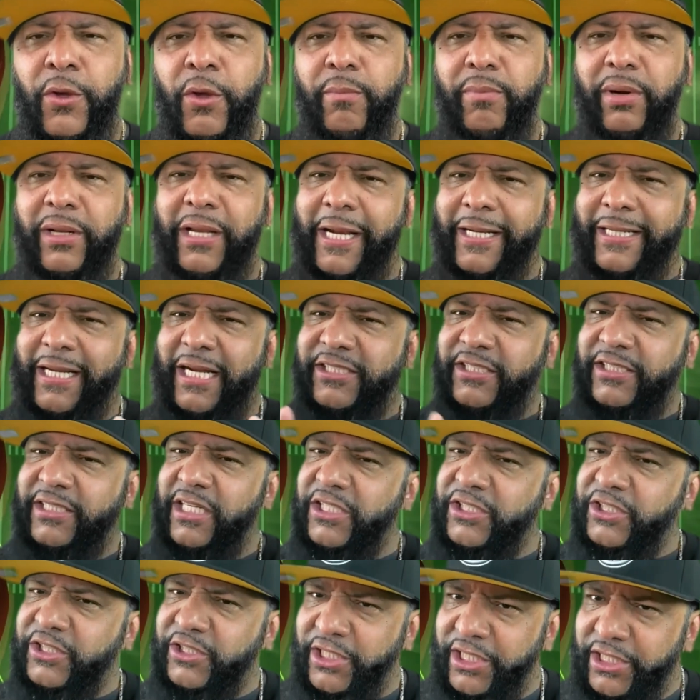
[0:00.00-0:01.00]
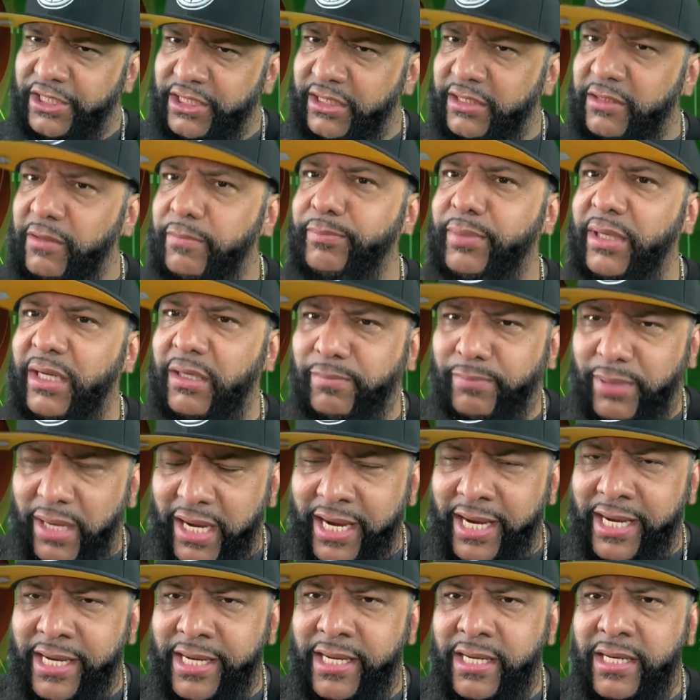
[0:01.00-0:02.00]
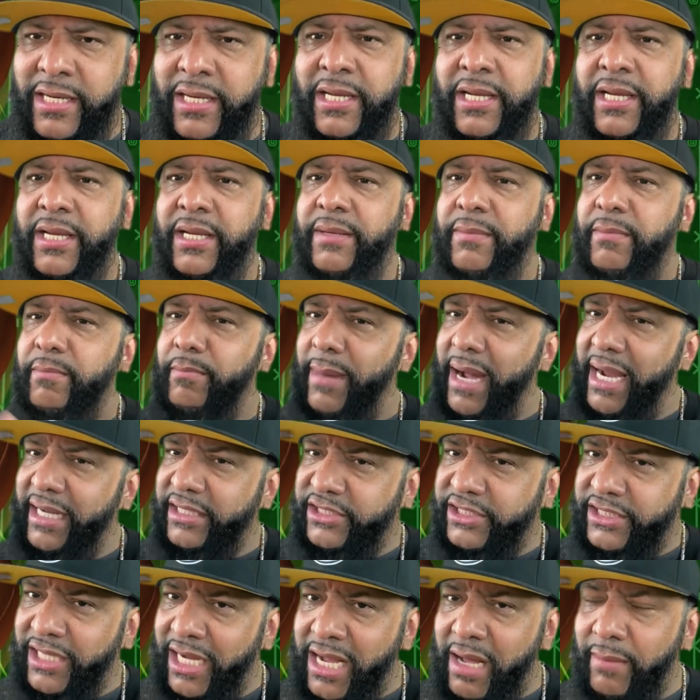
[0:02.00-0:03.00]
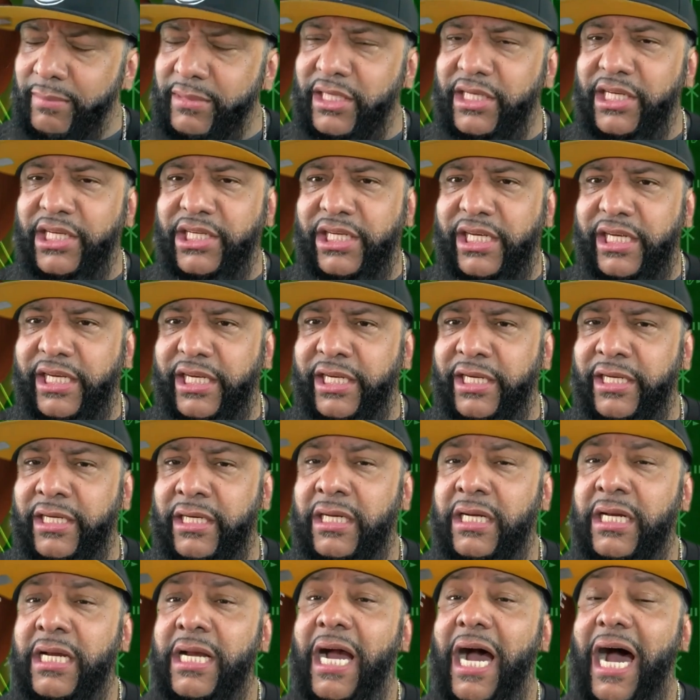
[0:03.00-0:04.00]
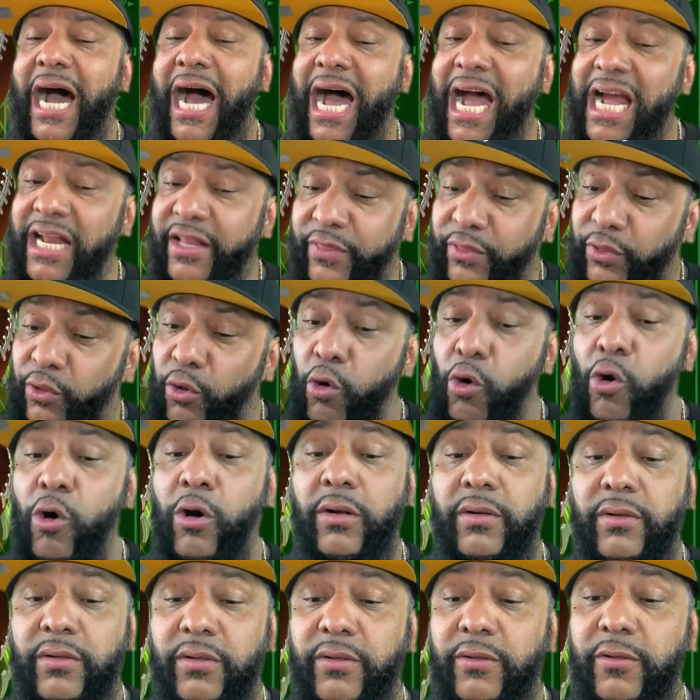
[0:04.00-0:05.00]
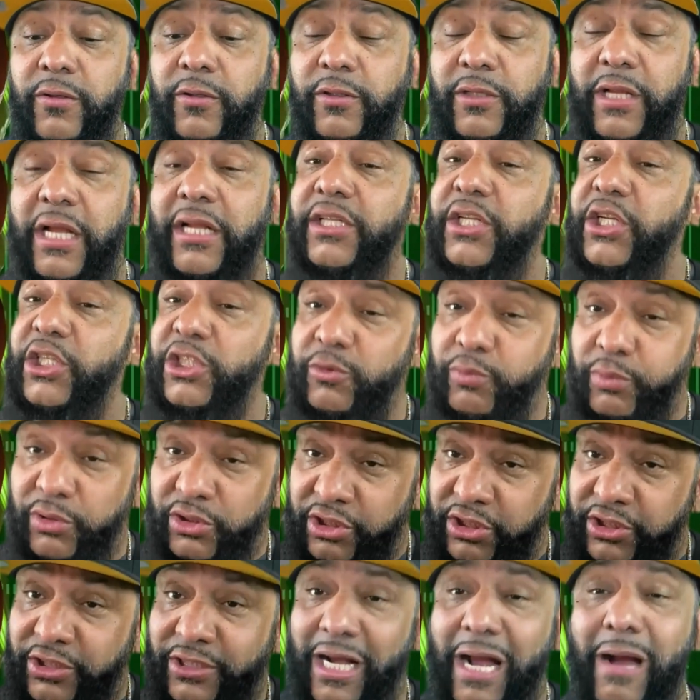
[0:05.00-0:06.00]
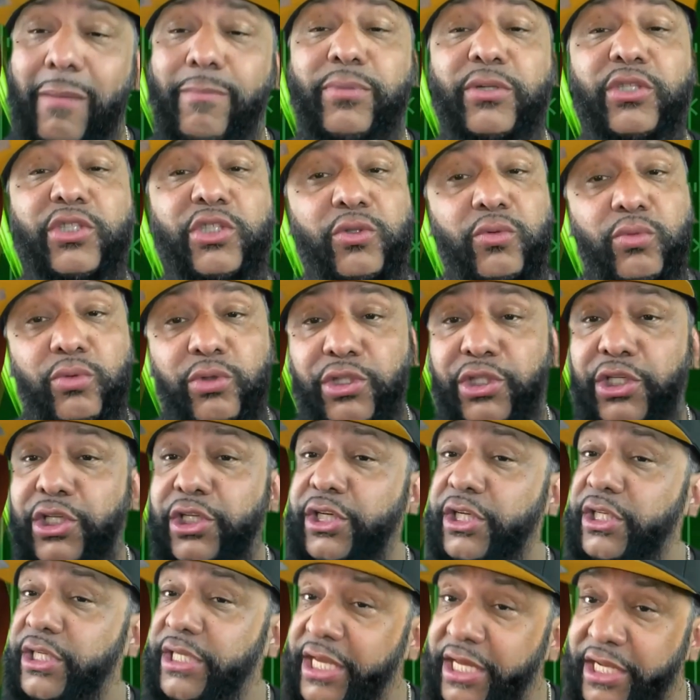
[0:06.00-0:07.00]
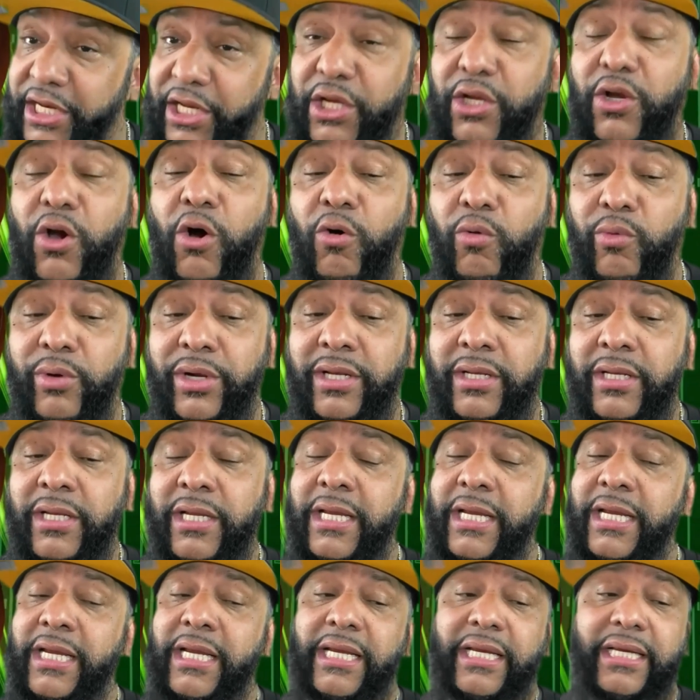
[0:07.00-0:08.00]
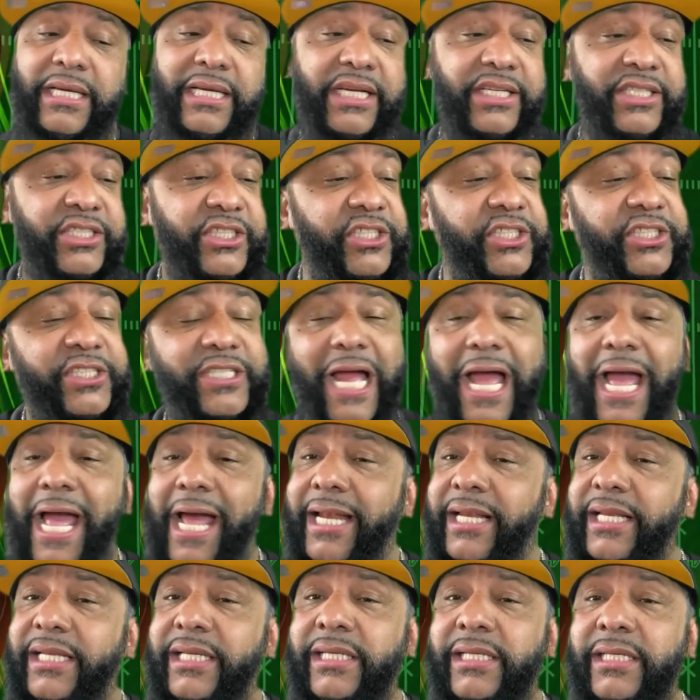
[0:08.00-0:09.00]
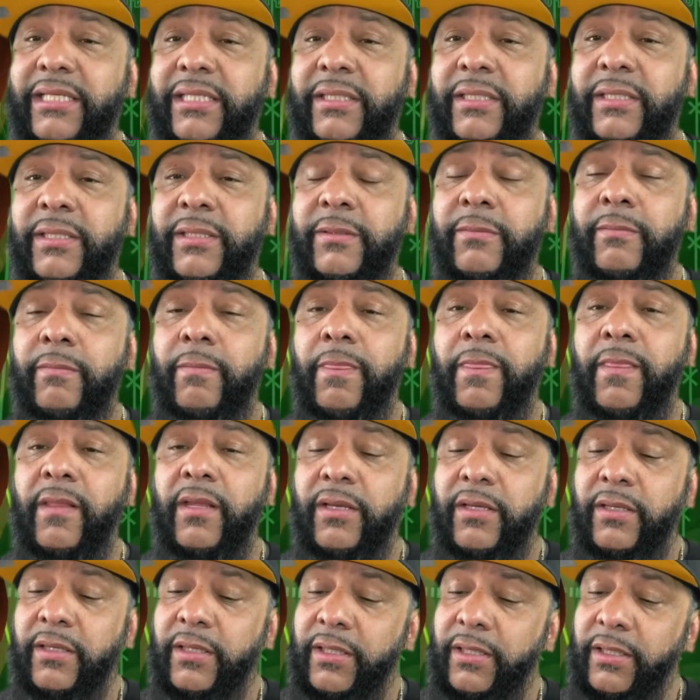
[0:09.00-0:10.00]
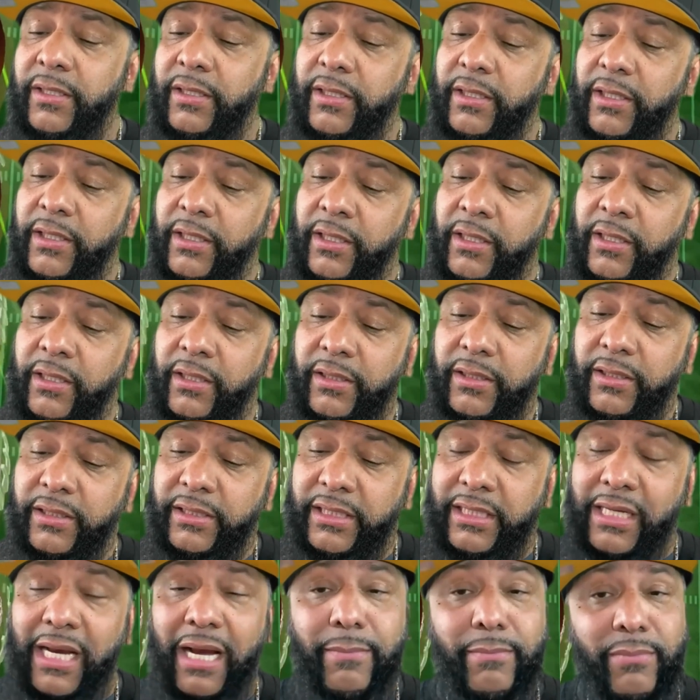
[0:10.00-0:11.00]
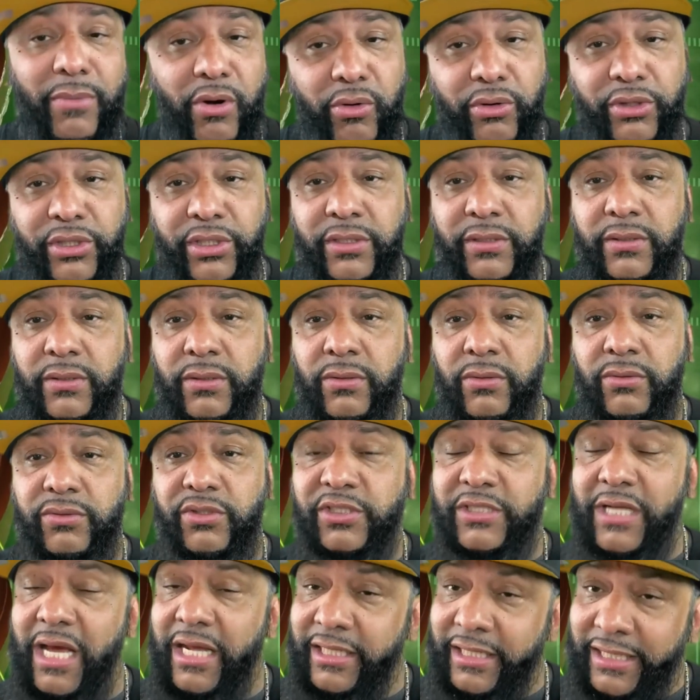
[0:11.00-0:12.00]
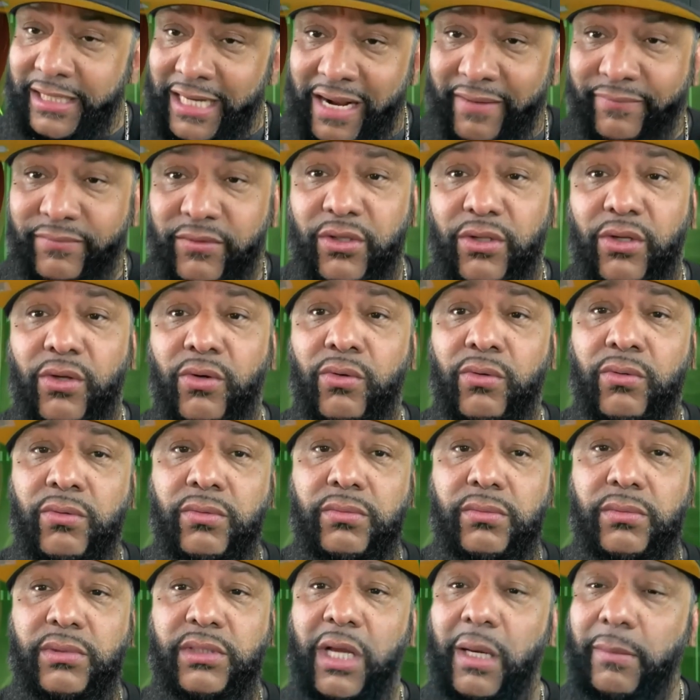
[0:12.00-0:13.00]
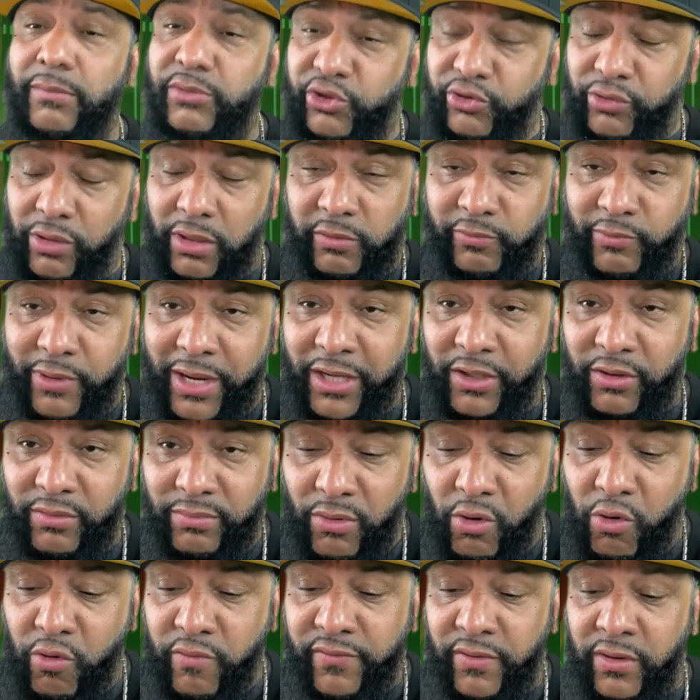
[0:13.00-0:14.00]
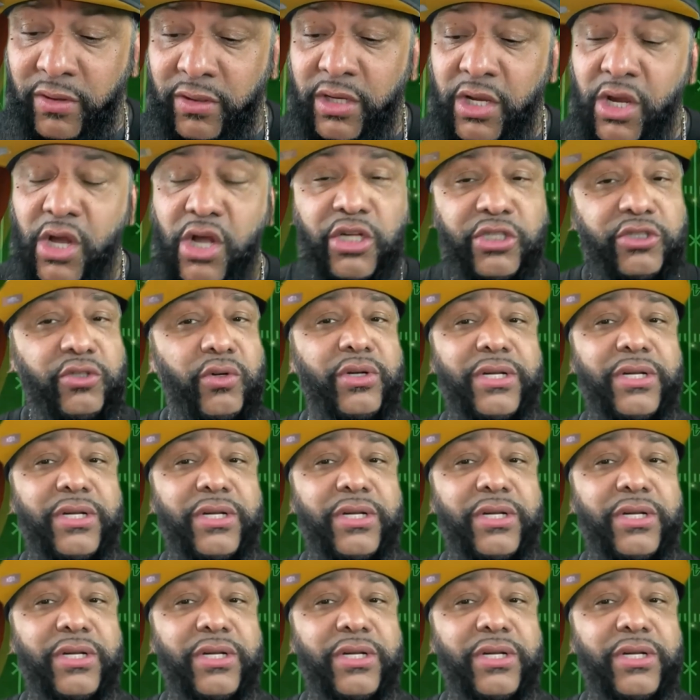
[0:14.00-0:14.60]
But like I said, sitting under Big Ben, Mike Tomlin in your ear, I thought that this was his opportunity to get it going. And Sally, uh, he got murdered Saturday afternoon. Dump truck ran him over. So